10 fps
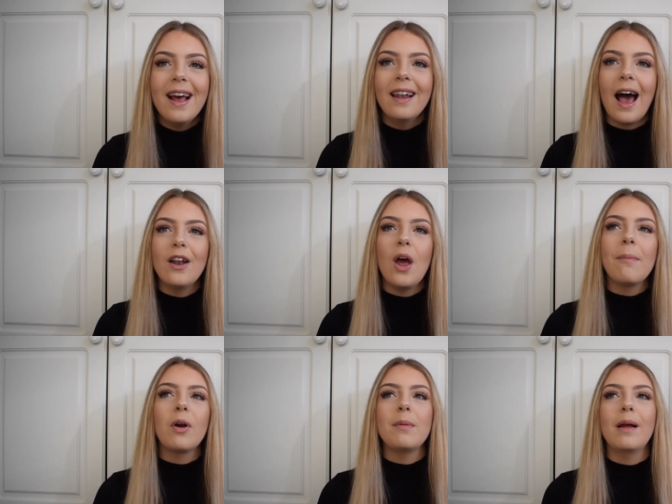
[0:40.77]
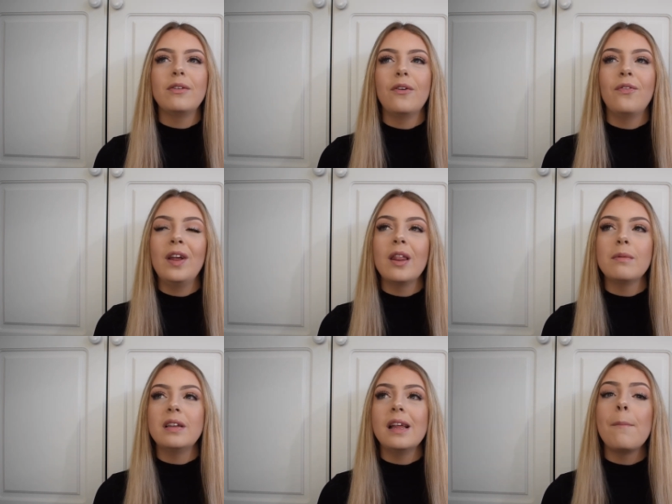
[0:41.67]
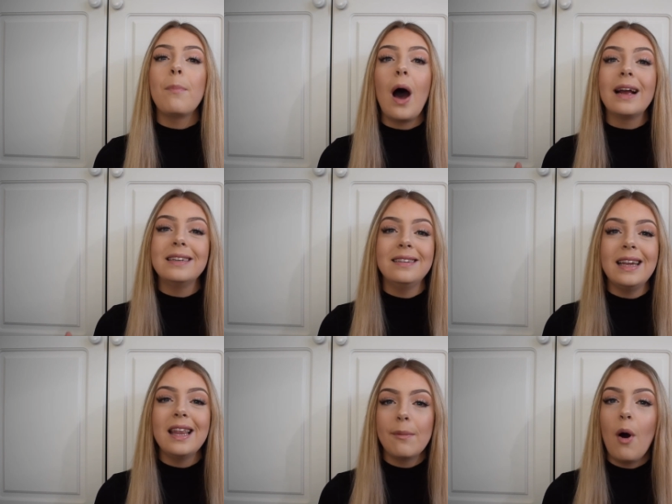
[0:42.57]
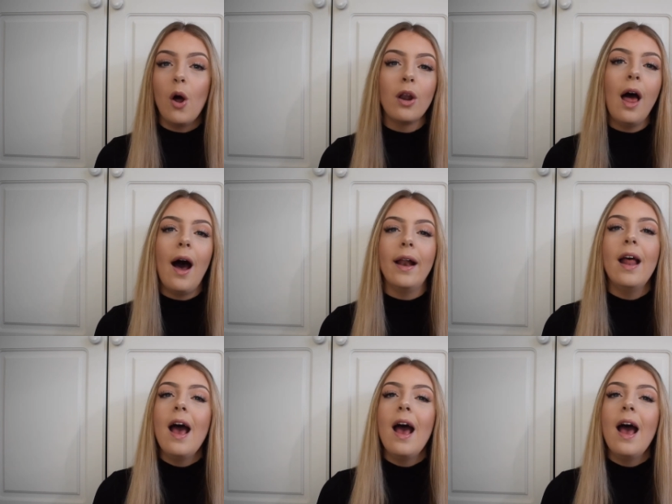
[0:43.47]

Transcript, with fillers: Like, I know I'm not going to be able to feel them and see them, but I can see them online,